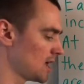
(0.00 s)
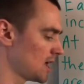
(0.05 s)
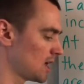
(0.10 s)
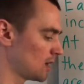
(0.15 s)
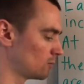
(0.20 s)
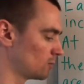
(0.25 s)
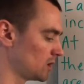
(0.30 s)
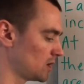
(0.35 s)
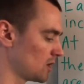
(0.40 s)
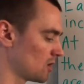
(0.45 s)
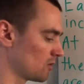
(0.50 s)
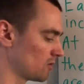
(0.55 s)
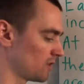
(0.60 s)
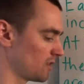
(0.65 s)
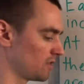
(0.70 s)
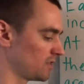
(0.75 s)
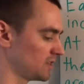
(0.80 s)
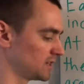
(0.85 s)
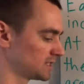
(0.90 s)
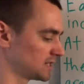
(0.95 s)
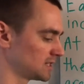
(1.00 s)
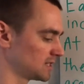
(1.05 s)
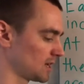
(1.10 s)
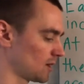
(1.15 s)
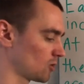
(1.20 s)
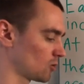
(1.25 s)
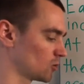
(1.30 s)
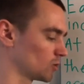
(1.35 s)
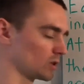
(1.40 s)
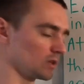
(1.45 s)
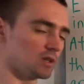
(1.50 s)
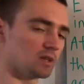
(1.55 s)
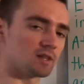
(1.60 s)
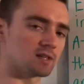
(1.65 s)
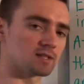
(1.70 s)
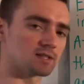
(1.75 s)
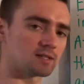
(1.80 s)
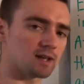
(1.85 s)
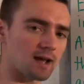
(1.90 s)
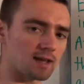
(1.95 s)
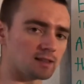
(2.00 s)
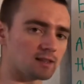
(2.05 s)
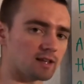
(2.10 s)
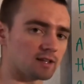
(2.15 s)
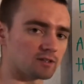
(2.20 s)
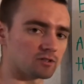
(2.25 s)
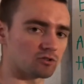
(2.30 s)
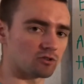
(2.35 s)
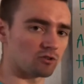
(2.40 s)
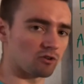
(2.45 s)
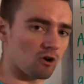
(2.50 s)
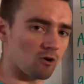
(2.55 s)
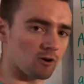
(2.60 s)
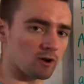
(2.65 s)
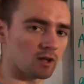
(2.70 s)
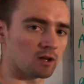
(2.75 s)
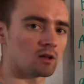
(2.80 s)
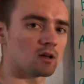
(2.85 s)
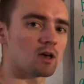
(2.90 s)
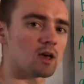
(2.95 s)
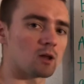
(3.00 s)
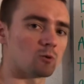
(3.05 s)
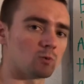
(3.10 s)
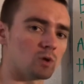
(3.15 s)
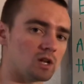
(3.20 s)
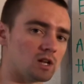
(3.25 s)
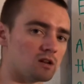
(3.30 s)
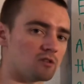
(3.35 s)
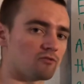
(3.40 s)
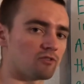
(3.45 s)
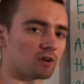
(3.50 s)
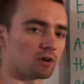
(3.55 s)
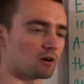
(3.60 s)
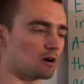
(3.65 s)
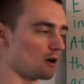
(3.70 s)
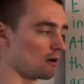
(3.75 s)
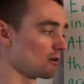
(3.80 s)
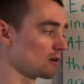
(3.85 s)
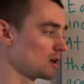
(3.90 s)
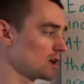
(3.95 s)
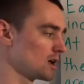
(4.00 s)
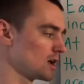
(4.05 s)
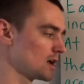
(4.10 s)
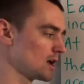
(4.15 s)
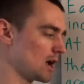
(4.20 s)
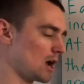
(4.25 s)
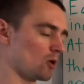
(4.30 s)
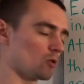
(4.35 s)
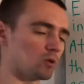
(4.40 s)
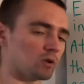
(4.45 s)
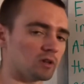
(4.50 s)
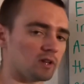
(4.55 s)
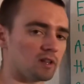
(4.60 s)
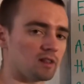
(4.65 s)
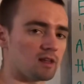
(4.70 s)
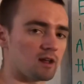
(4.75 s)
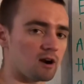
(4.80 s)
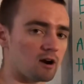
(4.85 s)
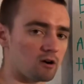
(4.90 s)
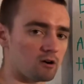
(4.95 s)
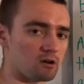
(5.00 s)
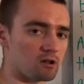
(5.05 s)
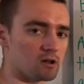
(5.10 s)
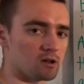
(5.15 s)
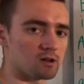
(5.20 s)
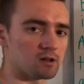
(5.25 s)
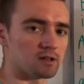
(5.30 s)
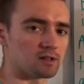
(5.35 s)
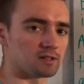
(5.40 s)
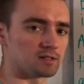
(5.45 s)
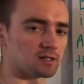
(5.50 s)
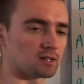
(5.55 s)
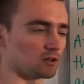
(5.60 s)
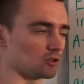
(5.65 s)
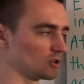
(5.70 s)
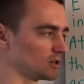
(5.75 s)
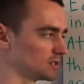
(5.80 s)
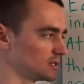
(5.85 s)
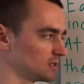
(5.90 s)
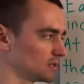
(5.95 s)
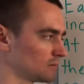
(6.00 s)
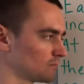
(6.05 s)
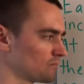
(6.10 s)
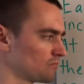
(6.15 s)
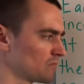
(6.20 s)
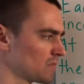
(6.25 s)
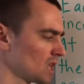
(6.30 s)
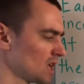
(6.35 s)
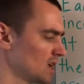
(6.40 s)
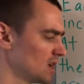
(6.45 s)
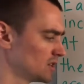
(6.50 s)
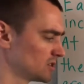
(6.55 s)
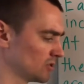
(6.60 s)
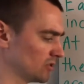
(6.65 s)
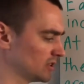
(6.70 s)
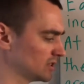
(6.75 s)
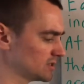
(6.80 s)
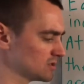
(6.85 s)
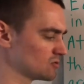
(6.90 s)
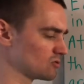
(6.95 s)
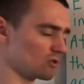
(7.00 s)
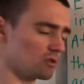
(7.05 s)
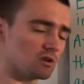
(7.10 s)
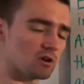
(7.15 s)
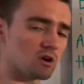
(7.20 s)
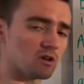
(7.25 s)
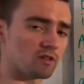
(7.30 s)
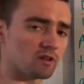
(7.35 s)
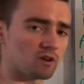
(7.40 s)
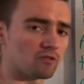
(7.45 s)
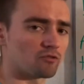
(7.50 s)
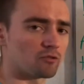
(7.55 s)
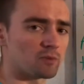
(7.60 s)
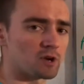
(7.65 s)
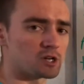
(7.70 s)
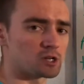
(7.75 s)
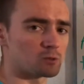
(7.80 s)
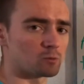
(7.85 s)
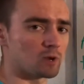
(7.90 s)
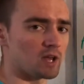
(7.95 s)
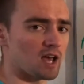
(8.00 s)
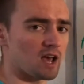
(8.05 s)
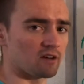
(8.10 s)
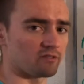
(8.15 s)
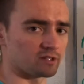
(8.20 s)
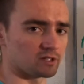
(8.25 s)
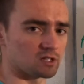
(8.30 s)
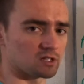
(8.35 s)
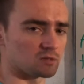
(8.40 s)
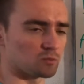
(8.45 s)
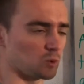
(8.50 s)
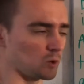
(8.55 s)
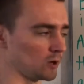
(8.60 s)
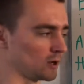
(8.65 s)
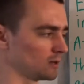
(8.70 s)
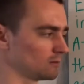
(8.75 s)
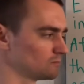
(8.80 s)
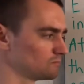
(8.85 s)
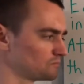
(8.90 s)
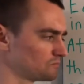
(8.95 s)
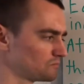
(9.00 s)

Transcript: And we know that this is how quickly the side lengths are growing, and we need to figure out how quickly the area is increasing. So this is really all the information we have at this point.